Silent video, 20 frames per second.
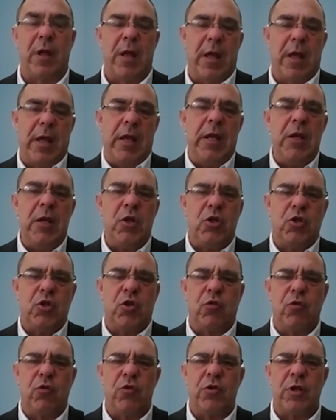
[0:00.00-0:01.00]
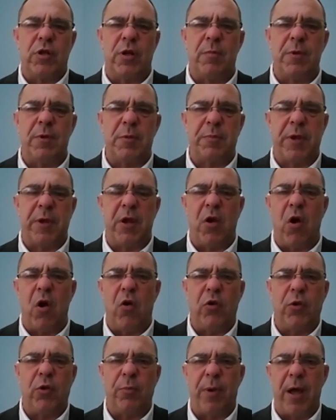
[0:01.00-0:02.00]
East Jerusalem as being
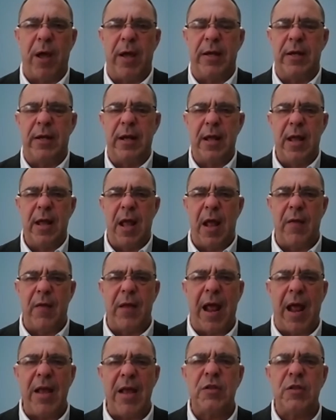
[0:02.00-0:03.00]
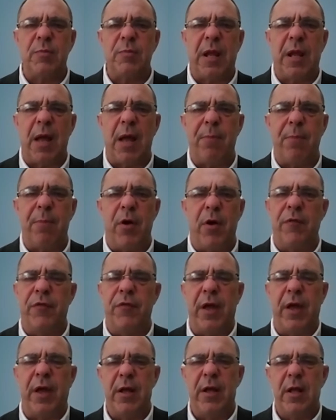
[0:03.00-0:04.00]
occupied, and it has to become part of
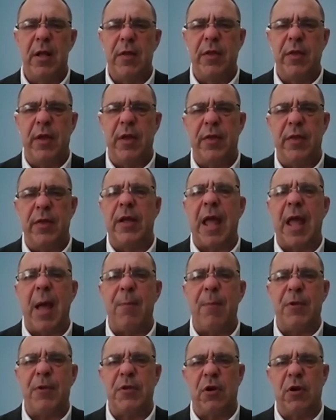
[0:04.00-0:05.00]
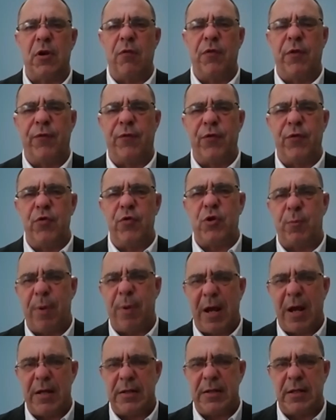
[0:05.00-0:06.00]
the capital of the future
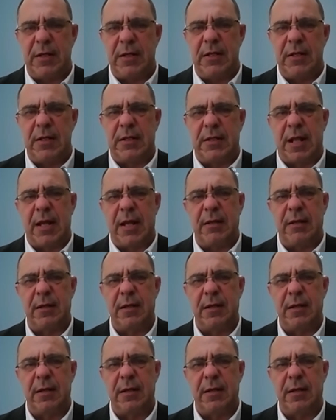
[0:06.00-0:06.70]
Palestinian state,